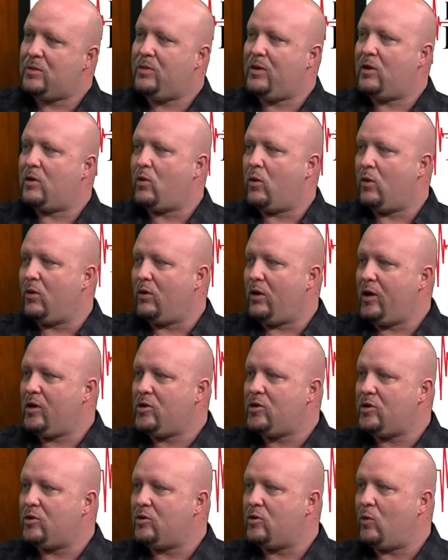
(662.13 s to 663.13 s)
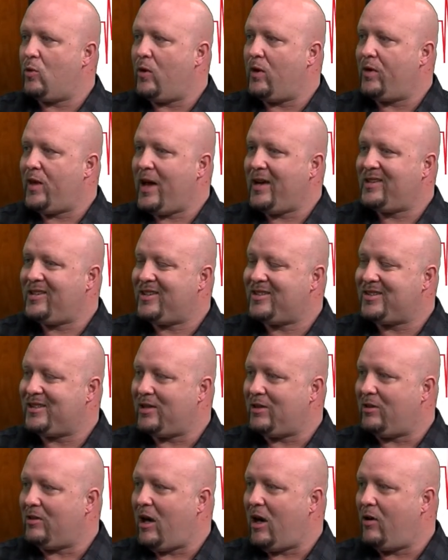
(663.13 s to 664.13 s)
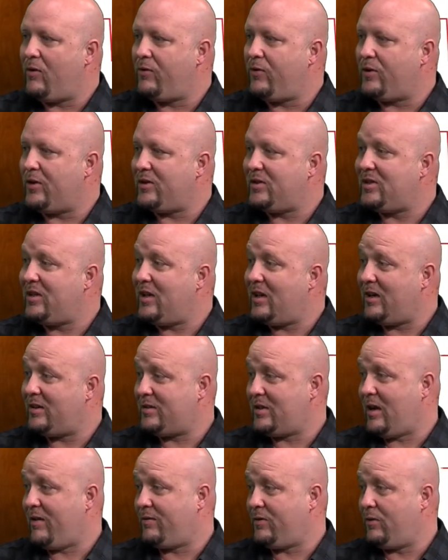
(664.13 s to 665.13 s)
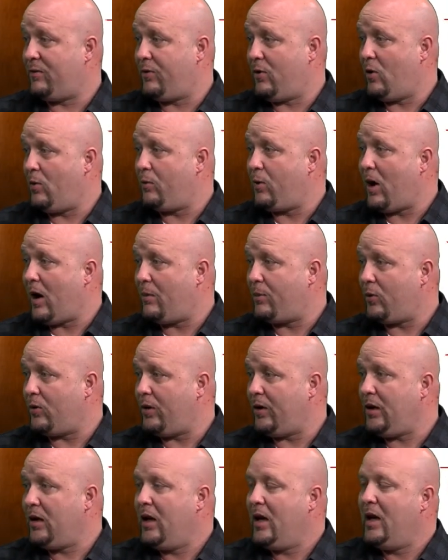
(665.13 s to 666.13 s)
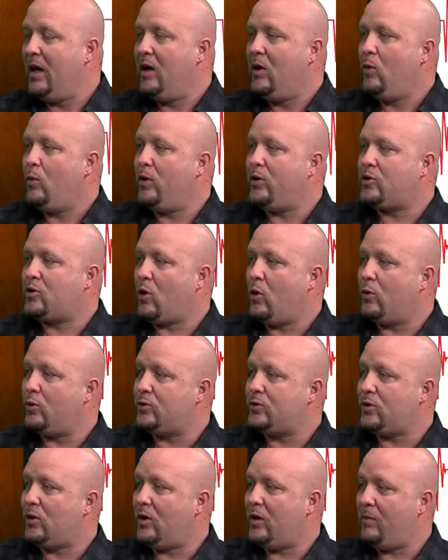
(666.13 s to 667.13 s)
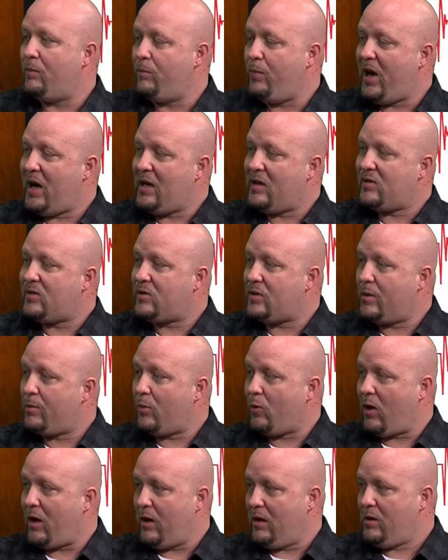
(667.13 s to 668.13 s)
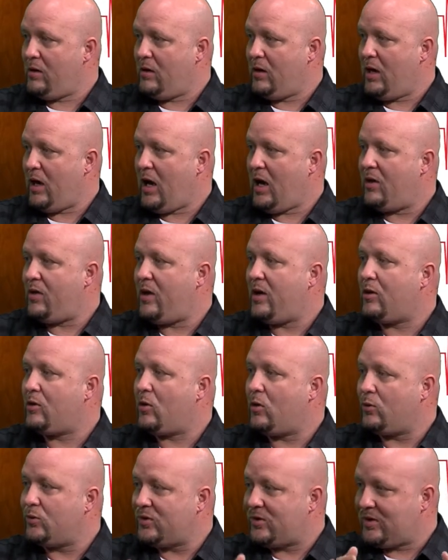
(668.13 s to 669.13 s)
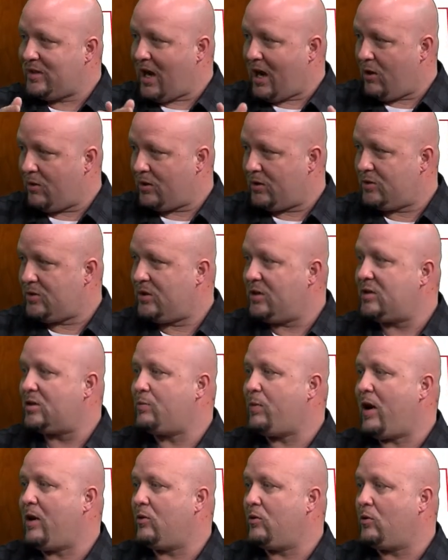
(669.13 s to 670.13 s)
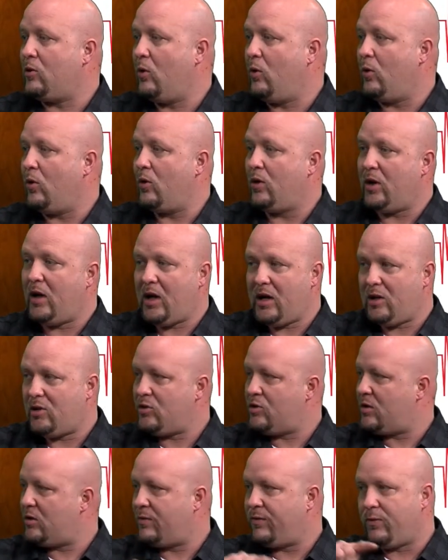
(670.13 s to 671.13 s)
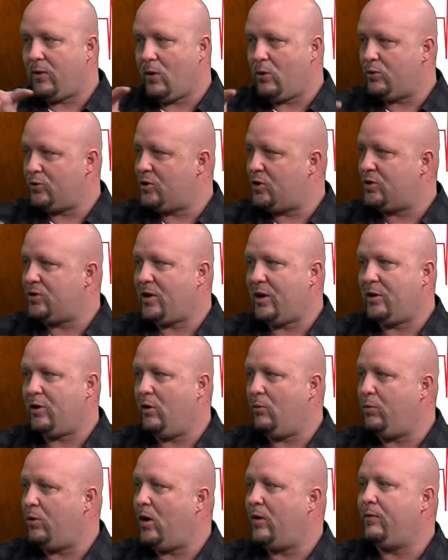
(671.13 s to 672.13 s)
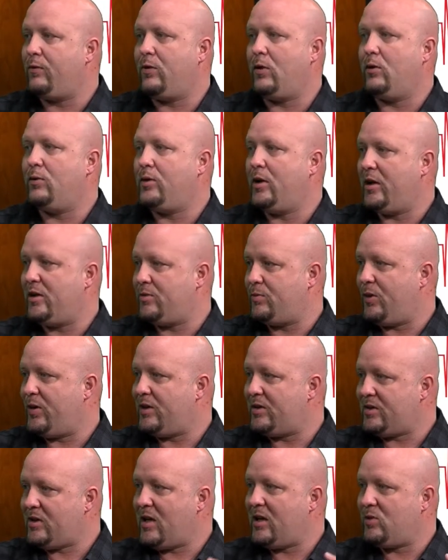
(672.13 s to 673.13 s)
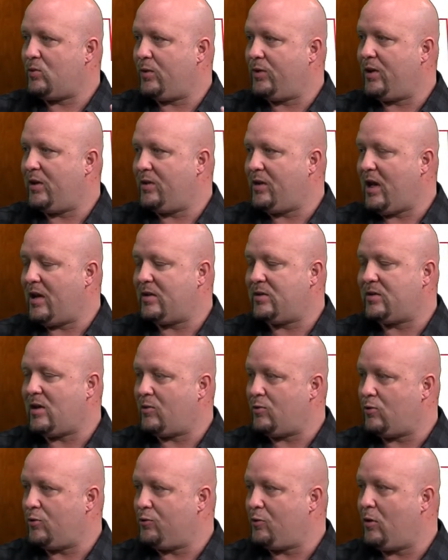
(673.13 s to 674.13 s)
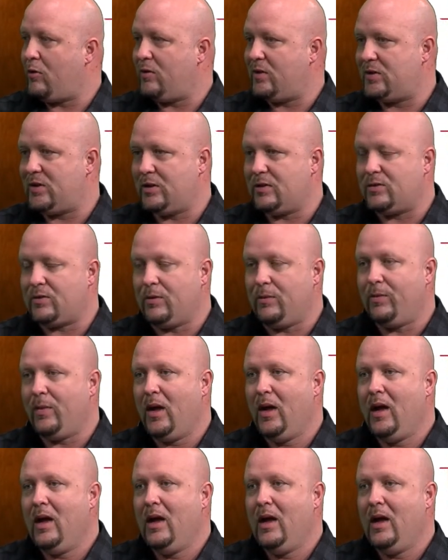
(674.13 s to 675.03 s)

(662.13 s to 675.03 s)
to be a correlation to where that doesn't allow for the CSF to flow properly, which goes embays the brain and then it goes down into the spinal cord and it just flows just like your blood flow does, but it stays within that central nervous system.